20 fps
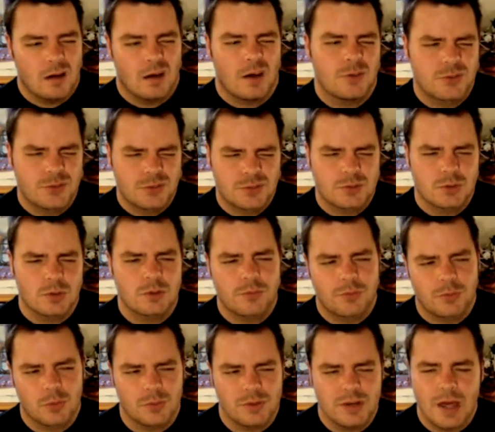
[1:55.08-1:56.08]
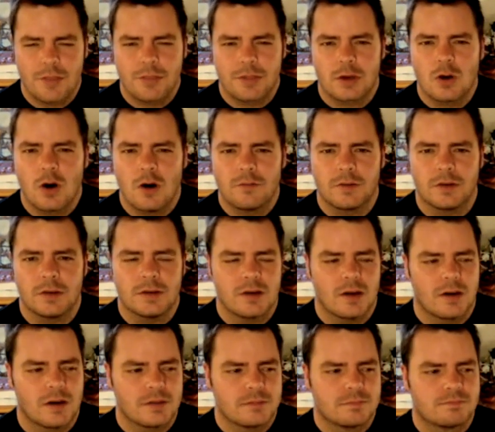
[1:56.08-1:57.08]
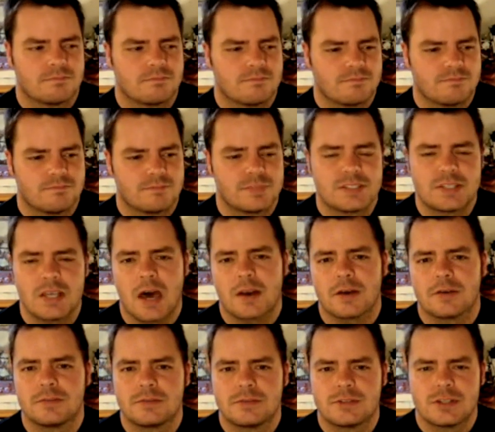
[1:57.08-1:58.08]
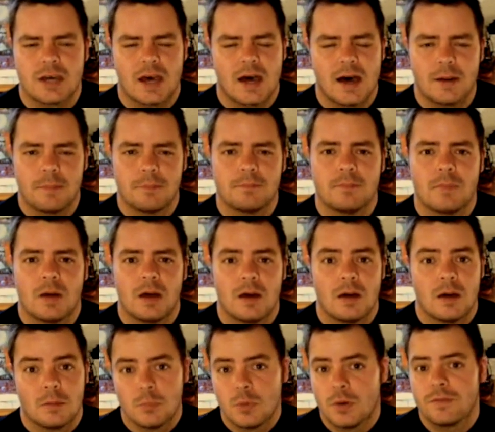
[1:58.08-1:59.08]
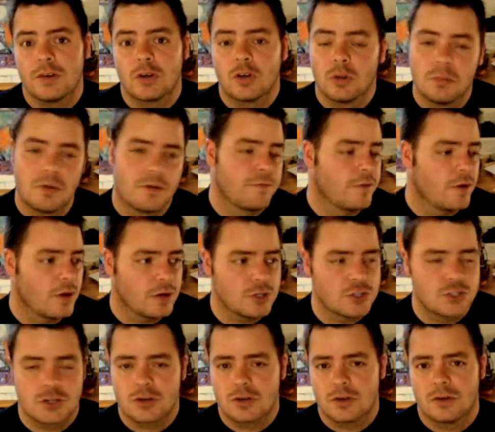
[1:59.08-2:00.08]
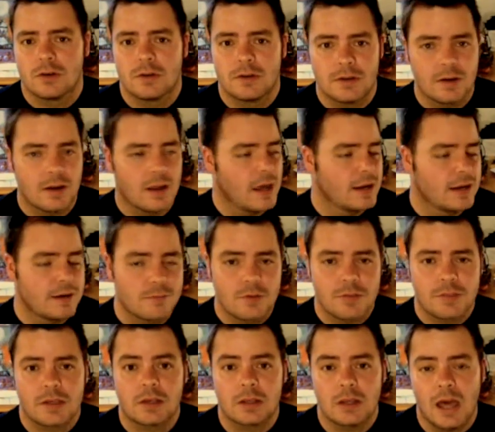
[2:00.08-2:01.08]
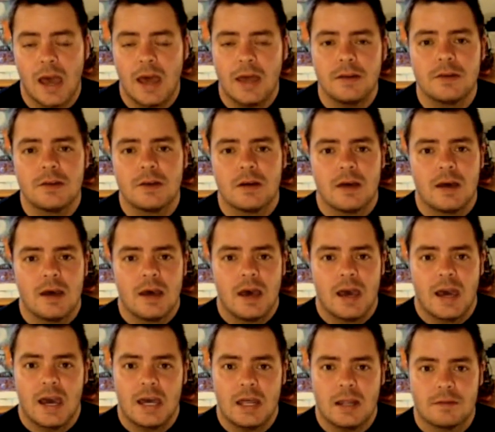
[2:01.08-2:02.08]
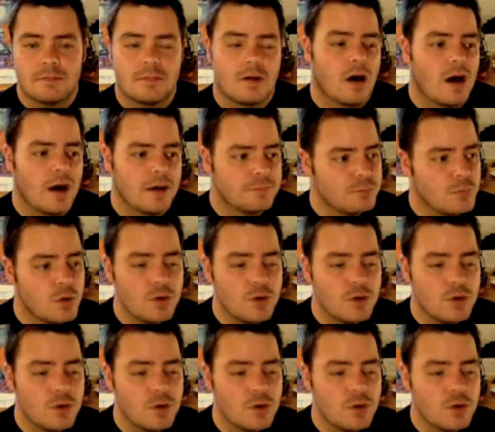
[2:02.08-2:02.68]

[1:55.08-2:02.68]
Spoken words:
I sort of thought nothing of it, and I started moving all my furniture and everything, and I'd